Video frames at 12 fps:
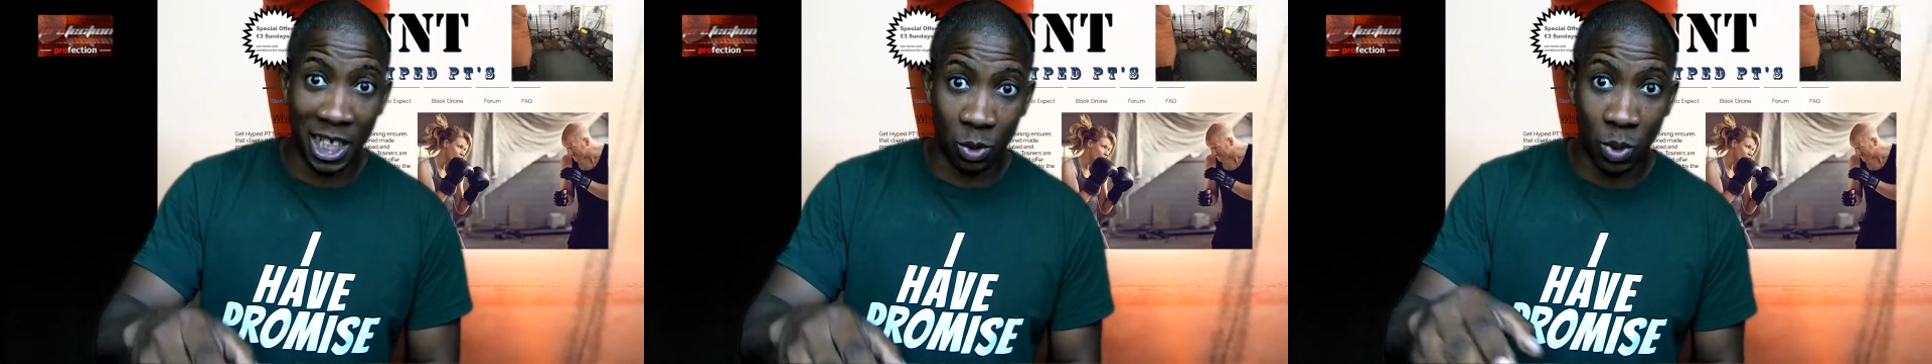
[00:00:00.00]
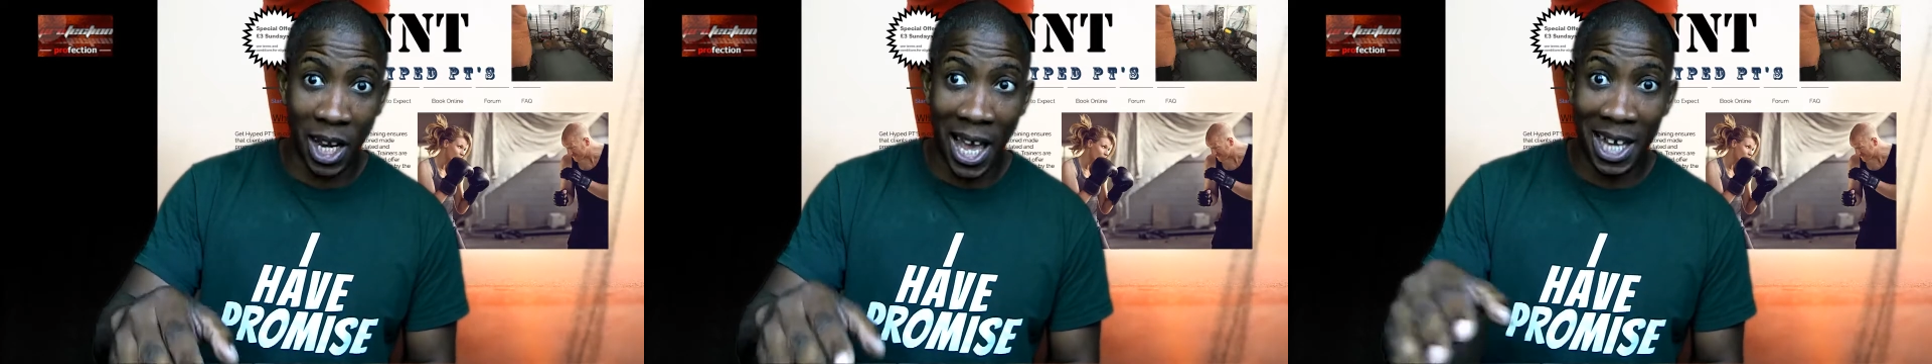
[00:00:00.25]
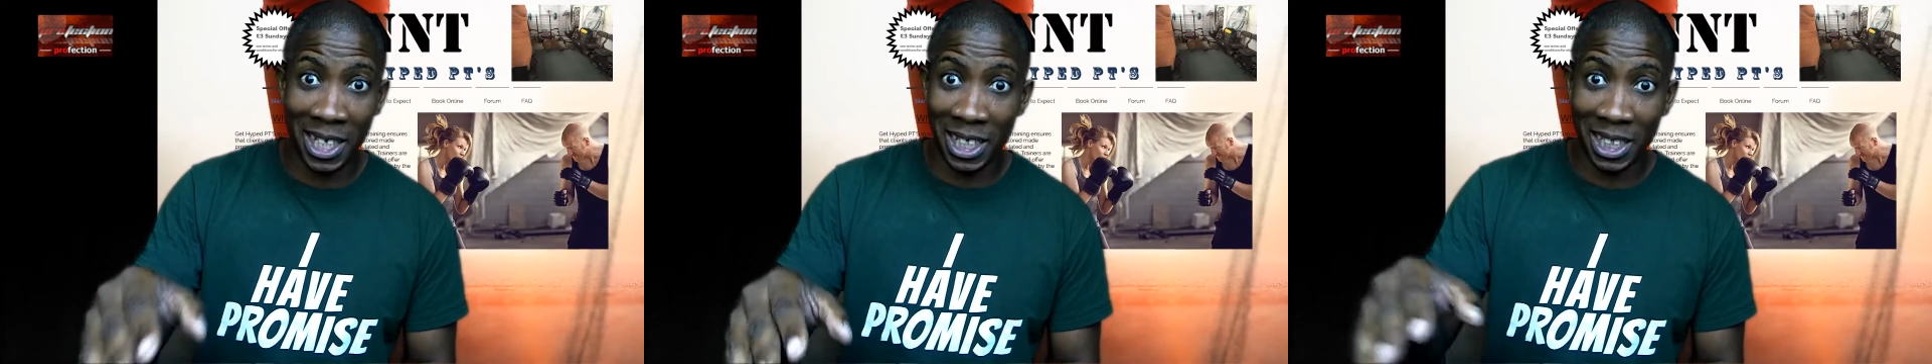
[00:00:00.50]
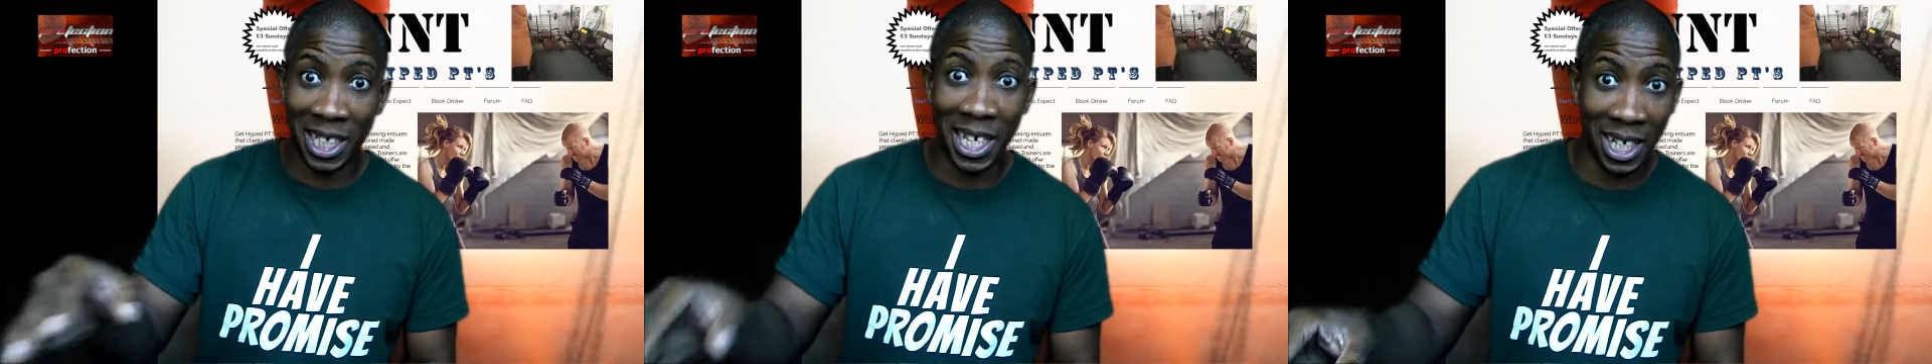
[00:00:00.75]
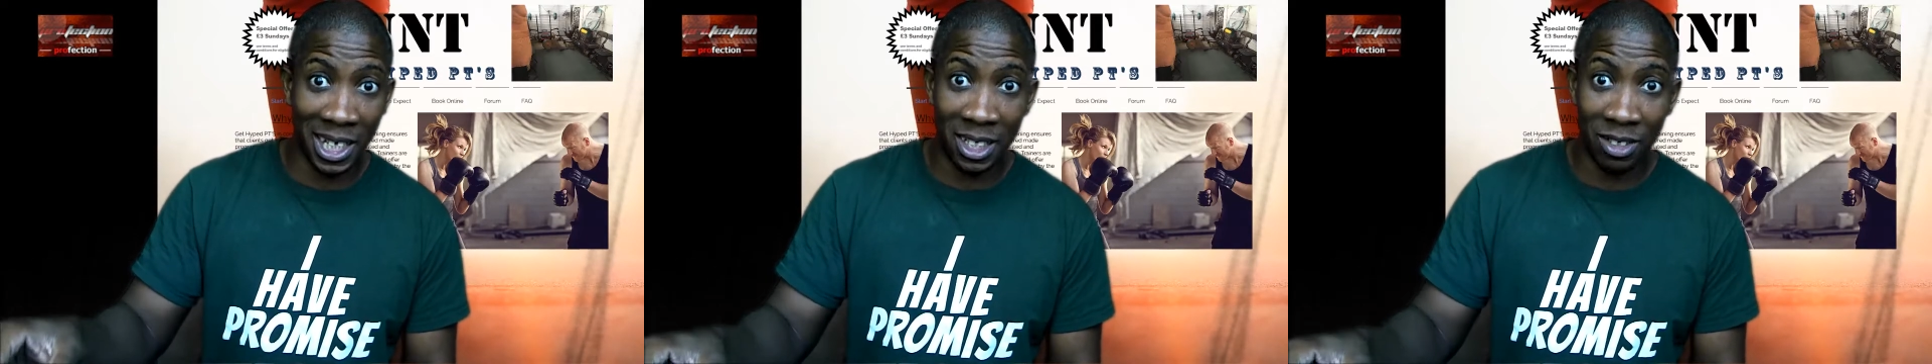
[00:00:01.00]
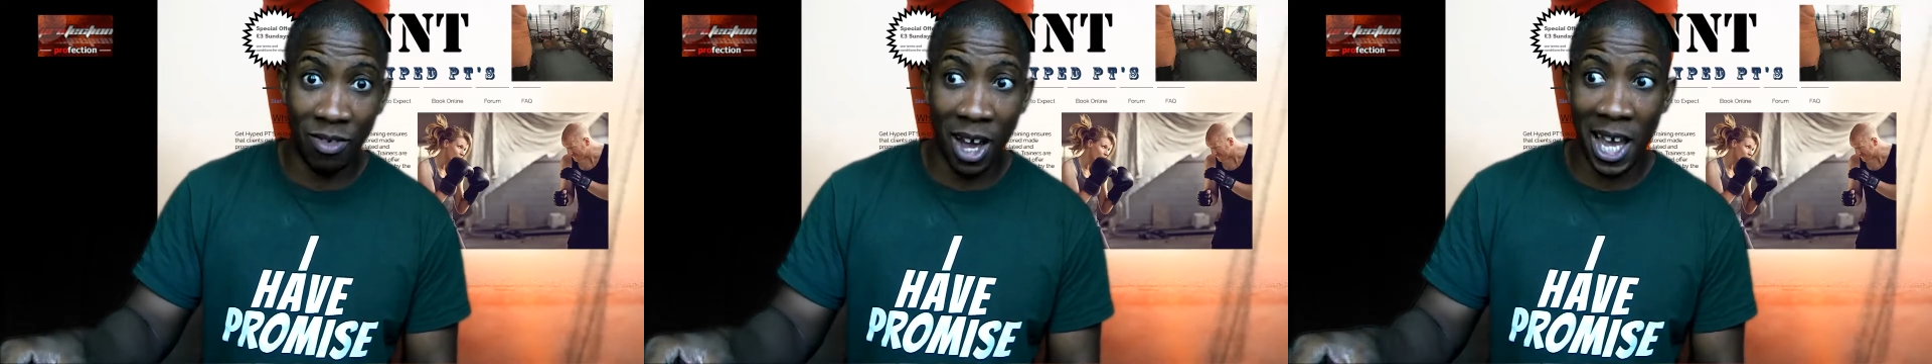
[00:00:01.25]
when I had this kid,
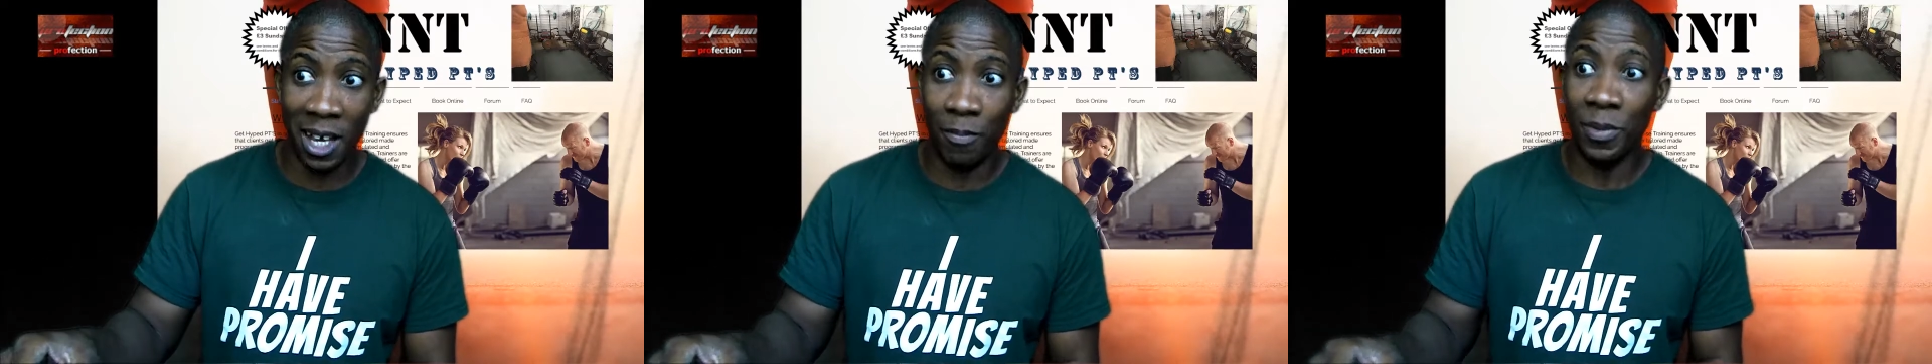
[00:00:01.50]
right,